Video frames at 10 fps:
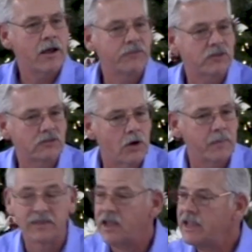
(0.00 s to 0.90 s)
of the
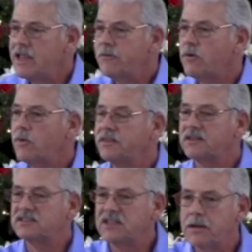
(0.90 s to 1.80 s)
serpent, the evil one,
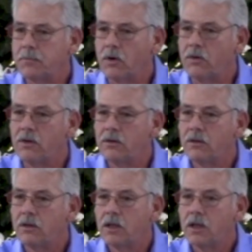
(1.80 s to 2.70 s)
the symbol
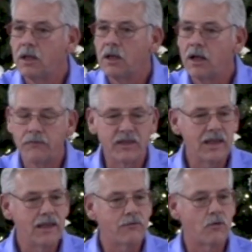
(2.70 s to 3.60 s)
of
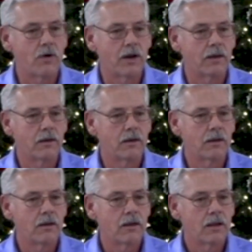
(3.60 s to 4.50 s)
the evil one.
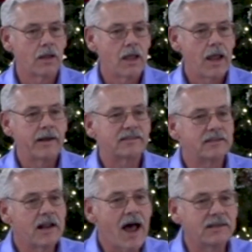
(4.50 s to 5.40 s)
And it's
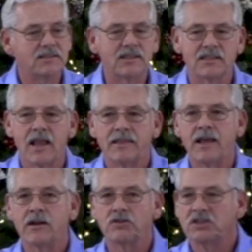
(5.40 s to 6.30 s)
not just
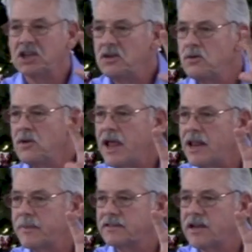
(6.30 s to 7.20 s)
that there's two
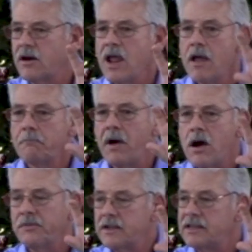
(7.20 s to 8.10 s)
elements there.
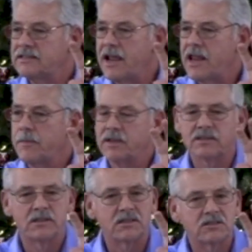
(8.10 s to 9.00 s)
Both of these
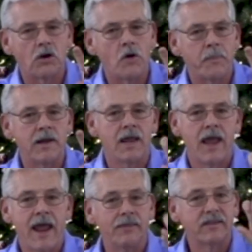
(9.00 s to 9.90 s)
elements, the serpent
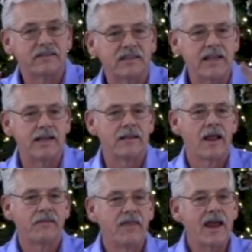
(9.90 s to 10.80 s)
and the seed,
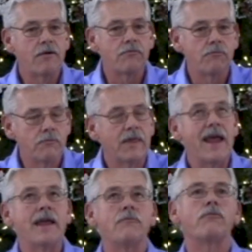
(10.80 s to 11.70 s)
they,
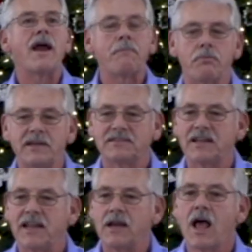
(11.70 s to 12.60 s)
they
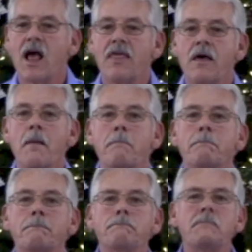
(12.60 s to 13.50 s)
represent
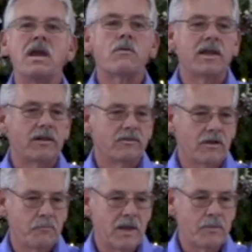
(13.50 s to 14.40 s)
myriads
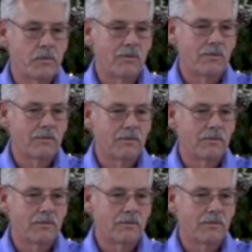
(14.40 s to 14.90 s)
of people,